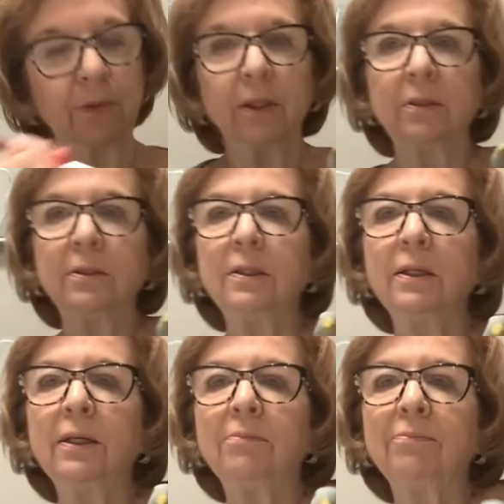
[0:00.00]
And see
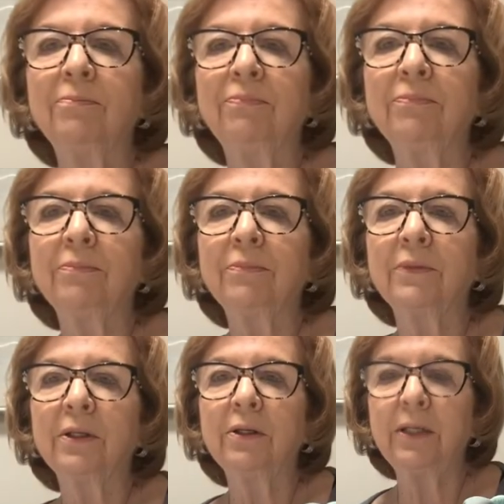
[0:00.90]
that?
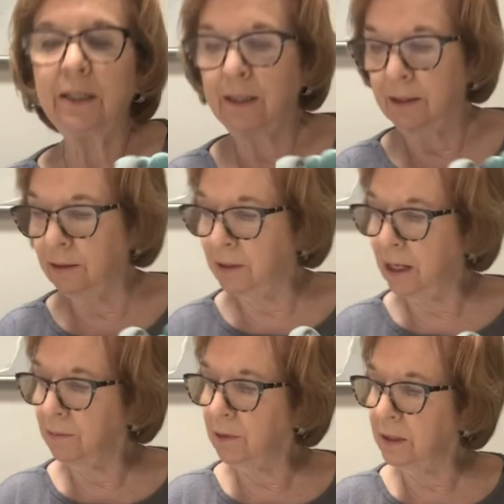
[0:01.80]
All right, so
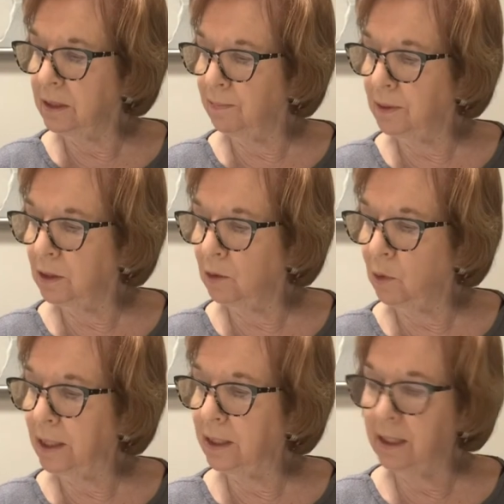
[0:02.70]
now I'm gonna dip into the
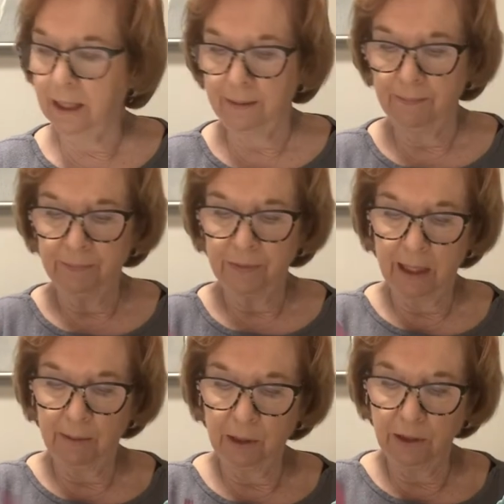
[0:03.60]
white again
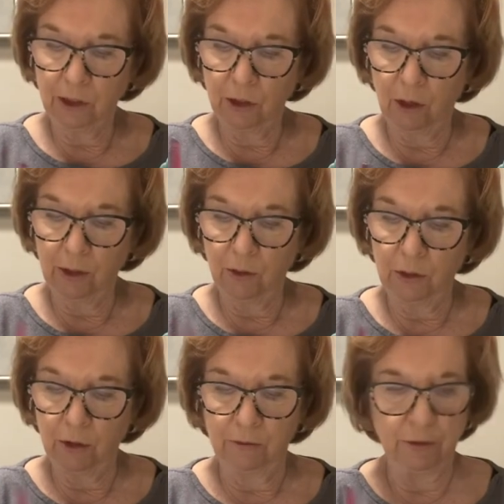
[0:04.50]
and I'm gonna start
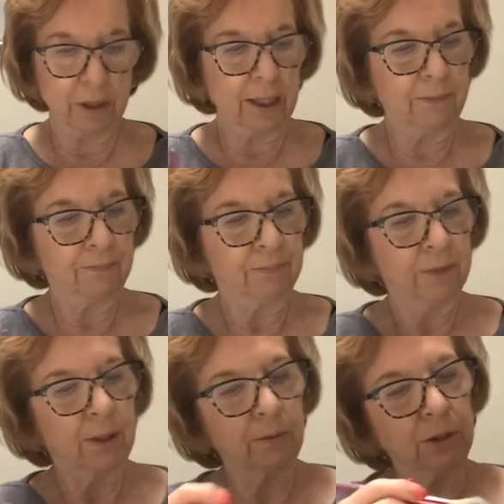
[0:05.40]
all over again.
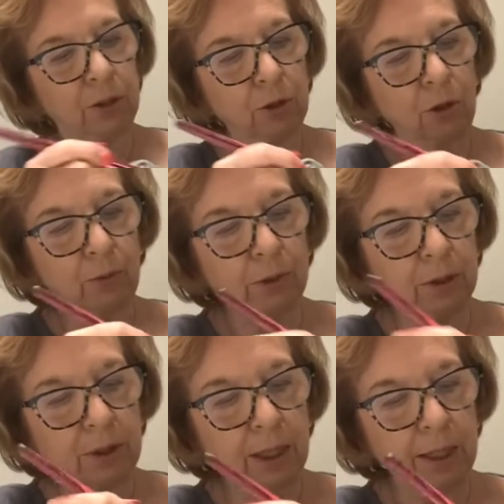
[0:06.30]
I'm gonna start with the
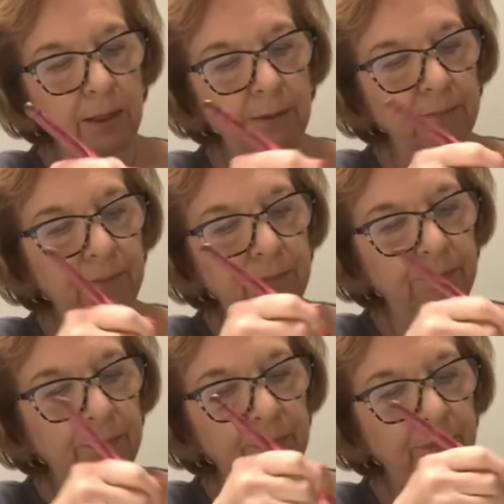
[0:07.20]
tail.
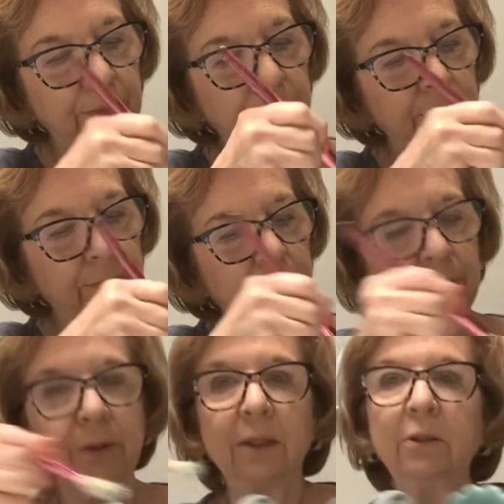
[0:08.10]

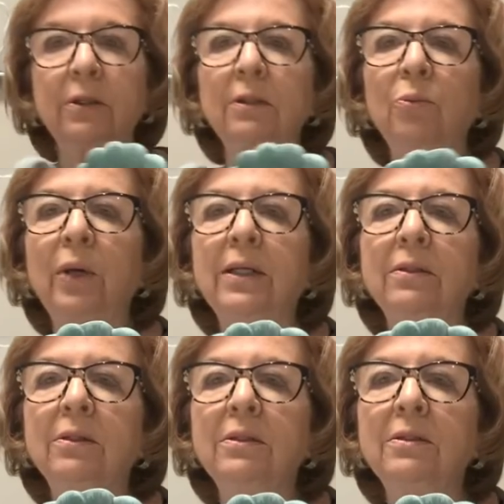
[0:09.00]
Now look at the white,
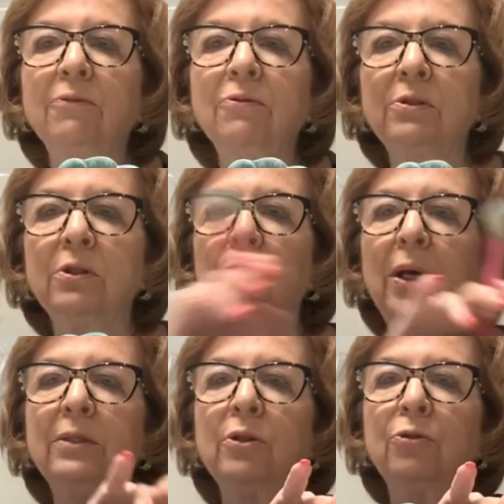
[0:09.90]
look at the difference in the
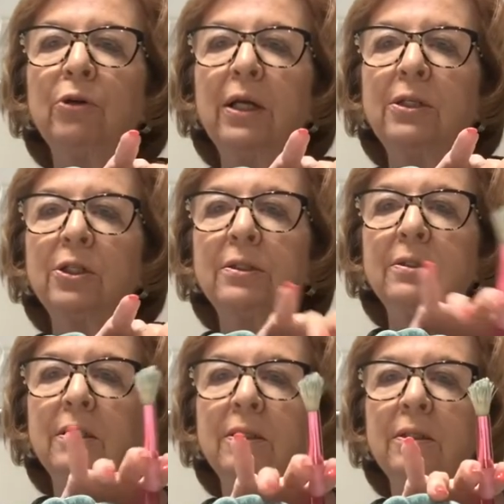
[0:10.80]
white, the three I just
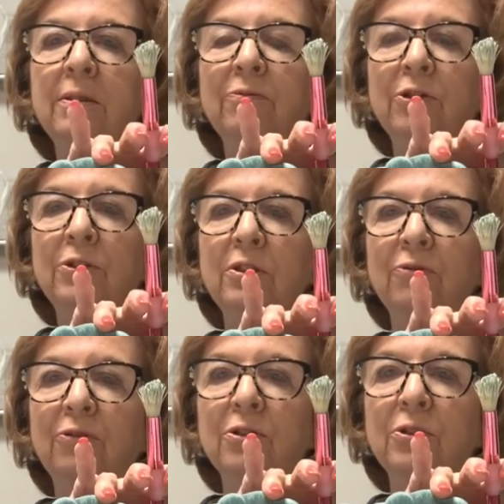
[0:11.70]
did versus the
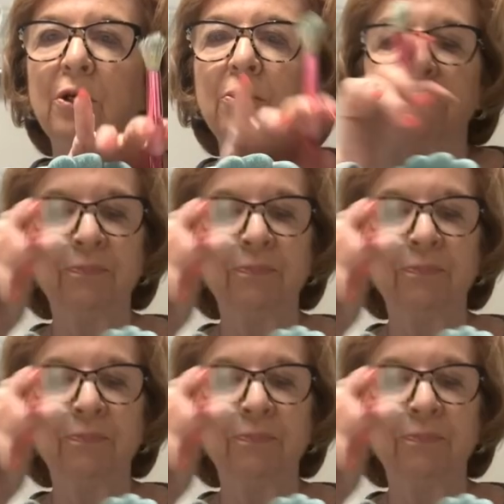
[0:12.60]
first coat.